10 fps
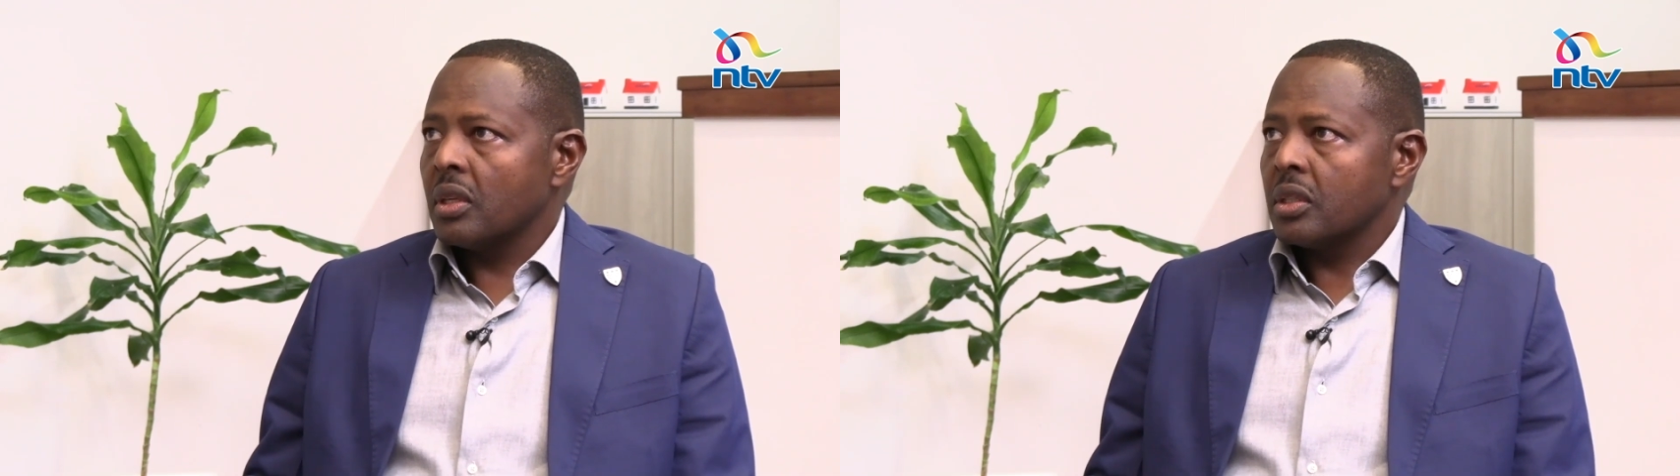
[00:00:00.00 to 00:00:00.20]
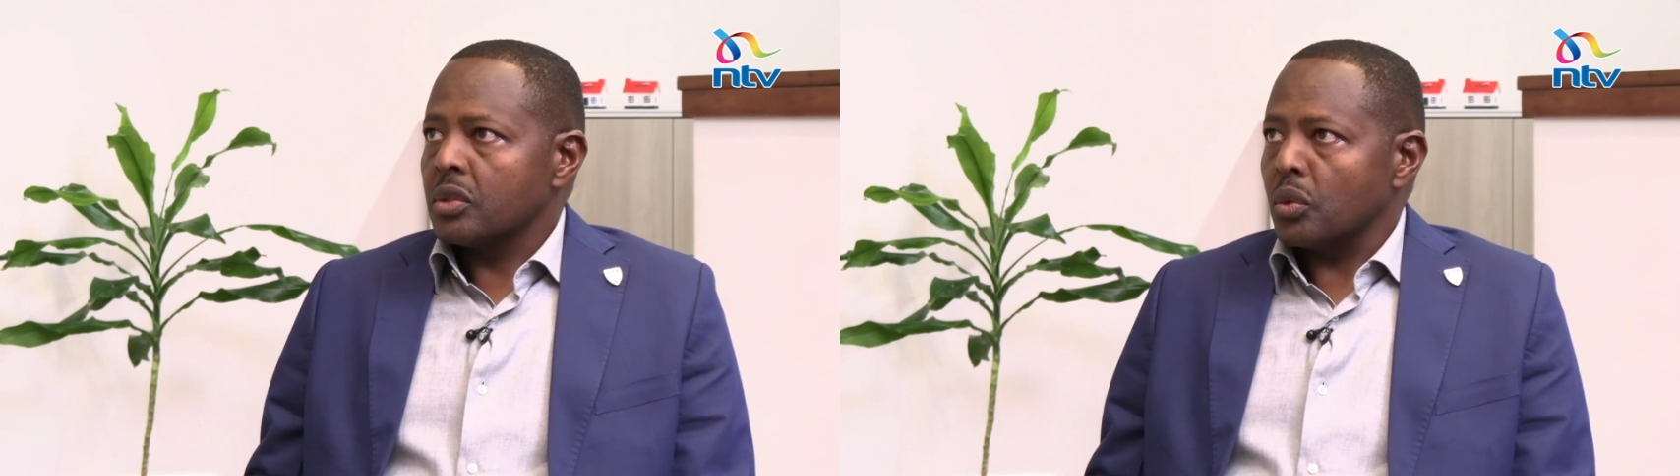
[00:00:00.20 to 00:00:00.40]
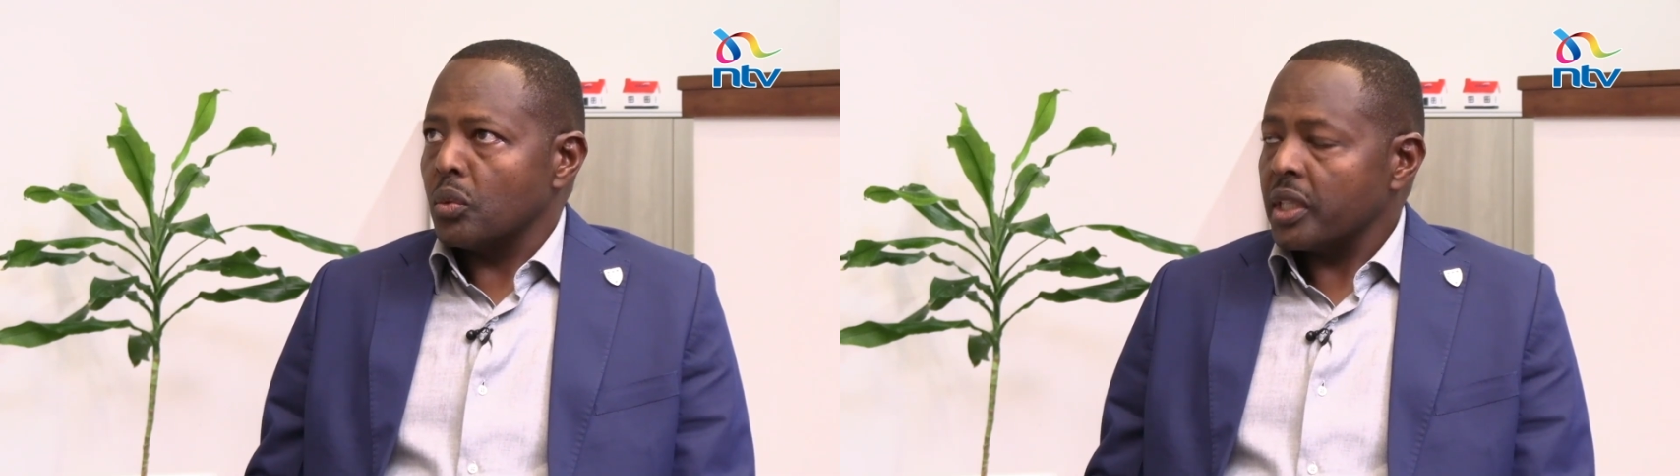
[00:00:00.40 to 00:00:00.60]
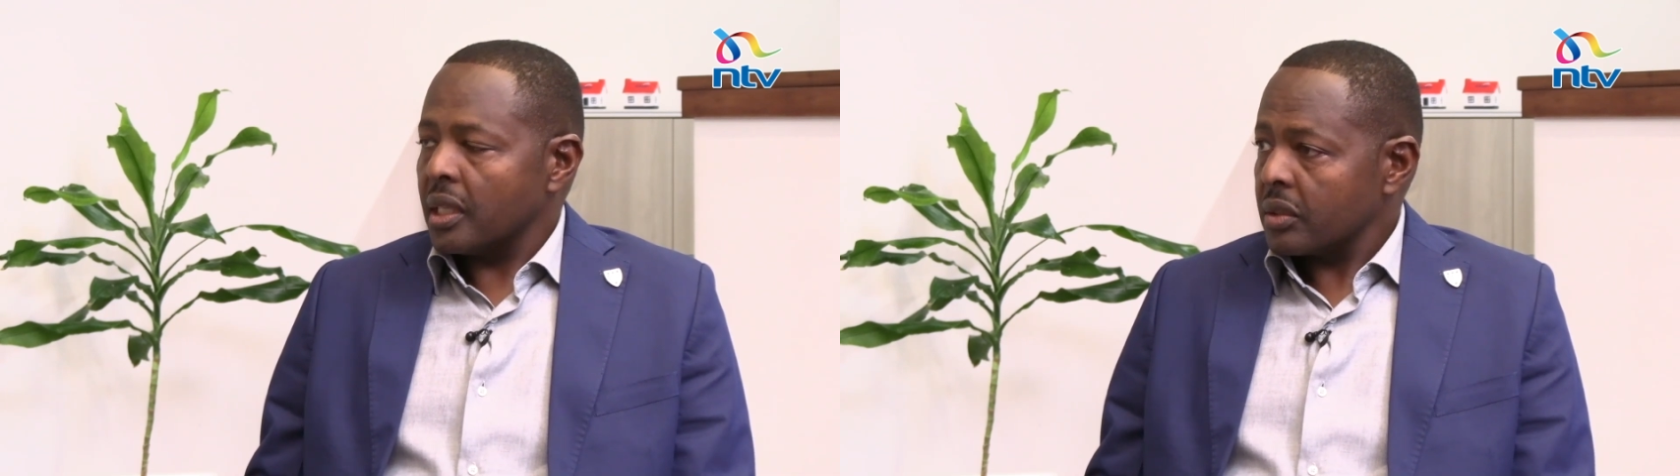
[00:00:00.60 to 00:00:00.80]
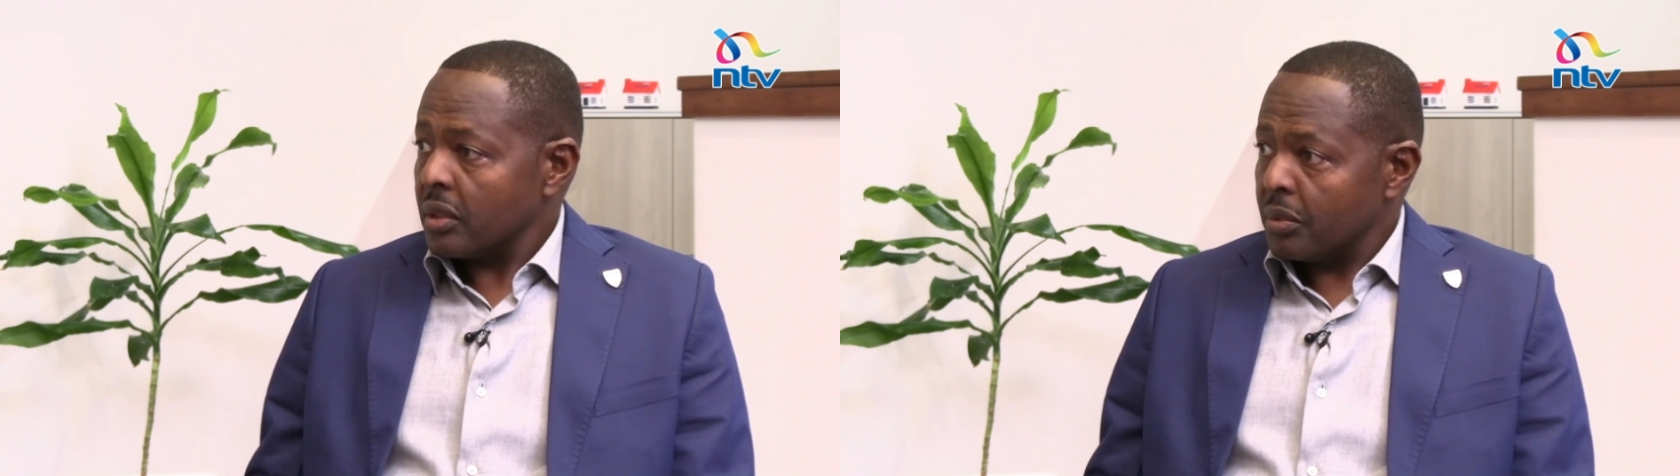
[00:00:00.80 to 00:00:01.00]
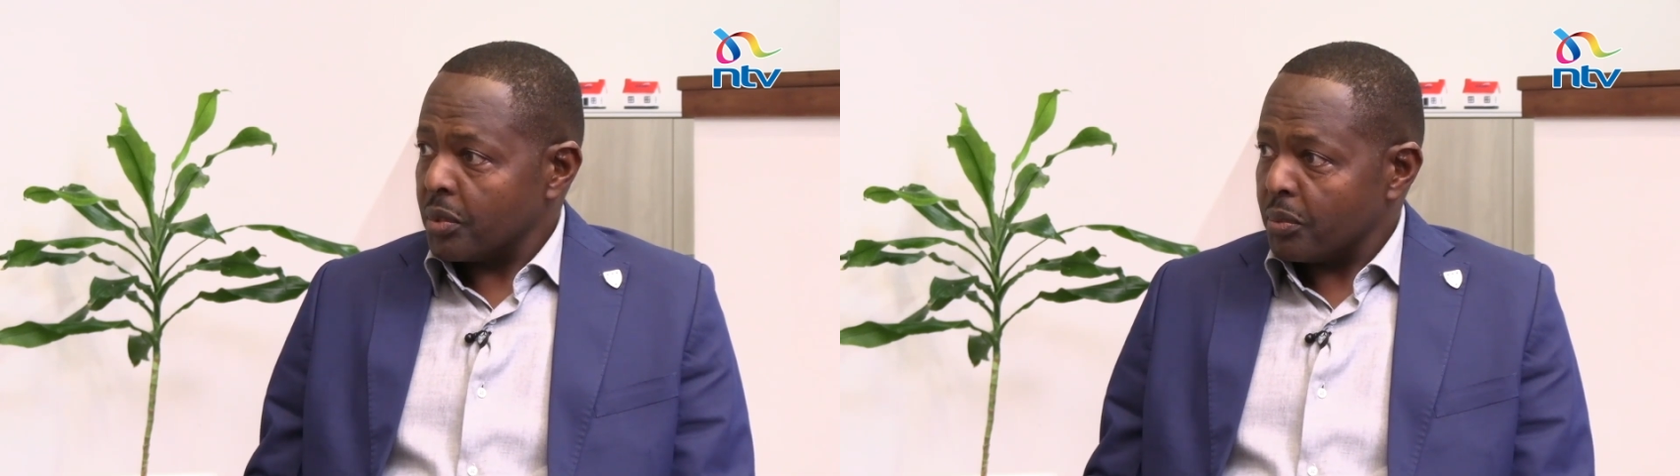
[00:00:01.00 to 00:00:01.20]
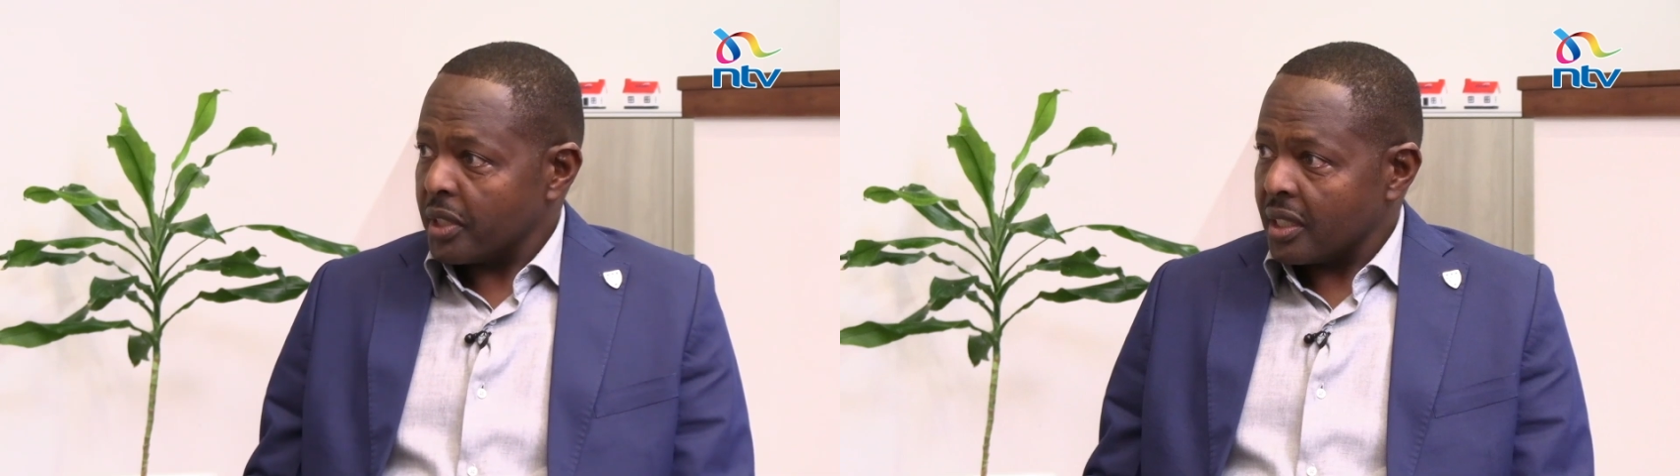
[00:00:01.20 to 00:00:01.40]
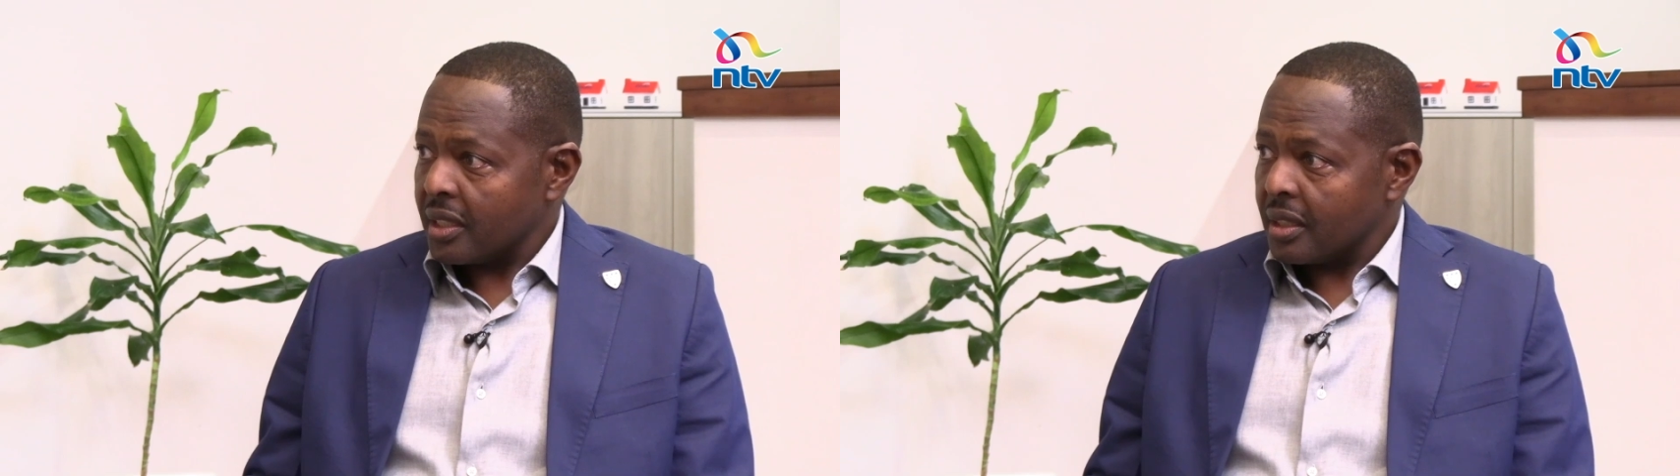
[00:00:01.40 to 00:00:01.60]
So we are actually
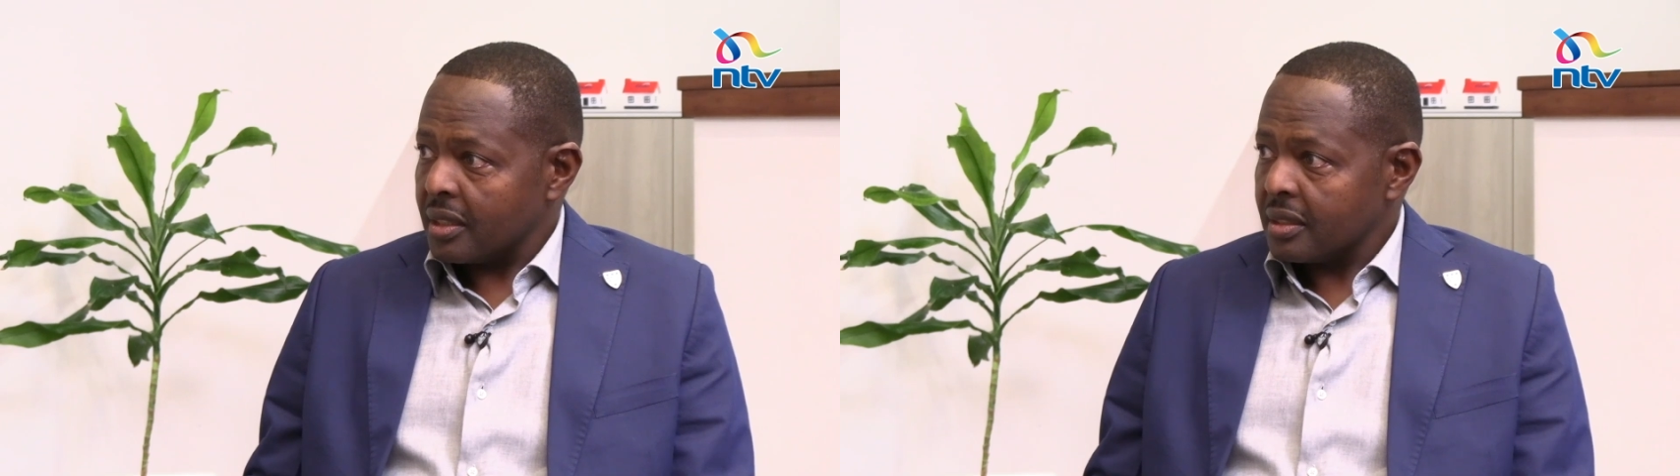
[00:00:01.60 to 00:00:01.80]
preparing